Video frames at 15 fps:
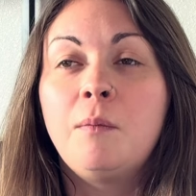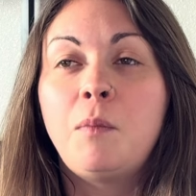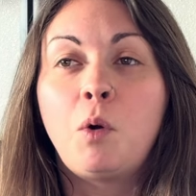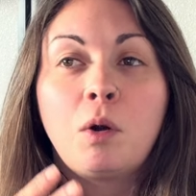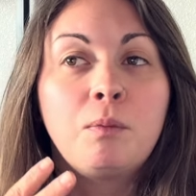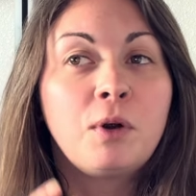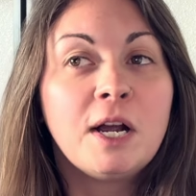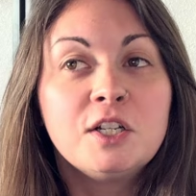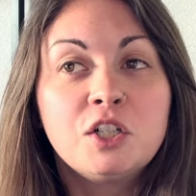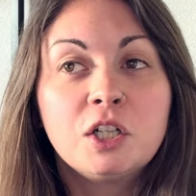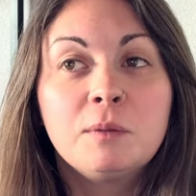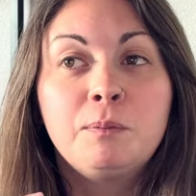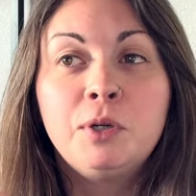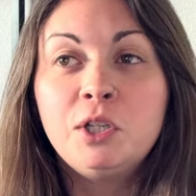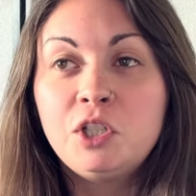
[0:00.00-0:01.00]
or
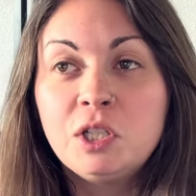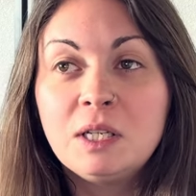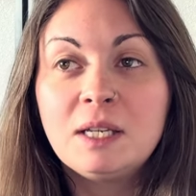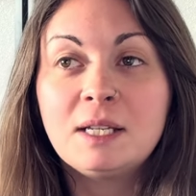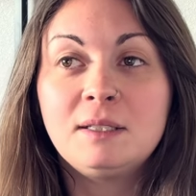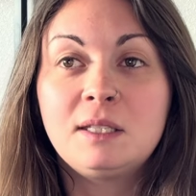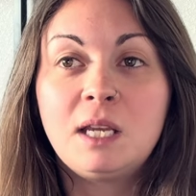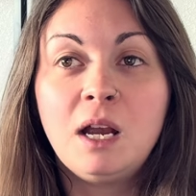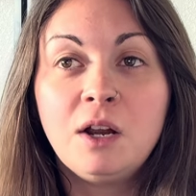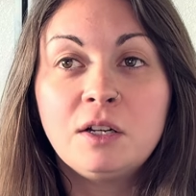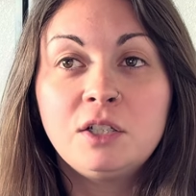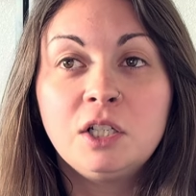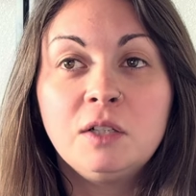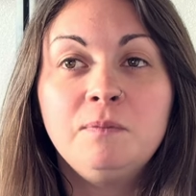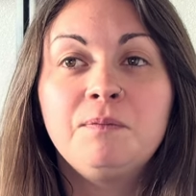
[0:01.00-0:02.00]
pressure pushing against the
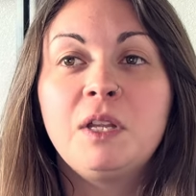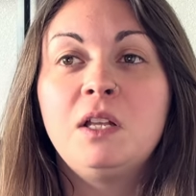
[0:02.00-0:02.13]
character.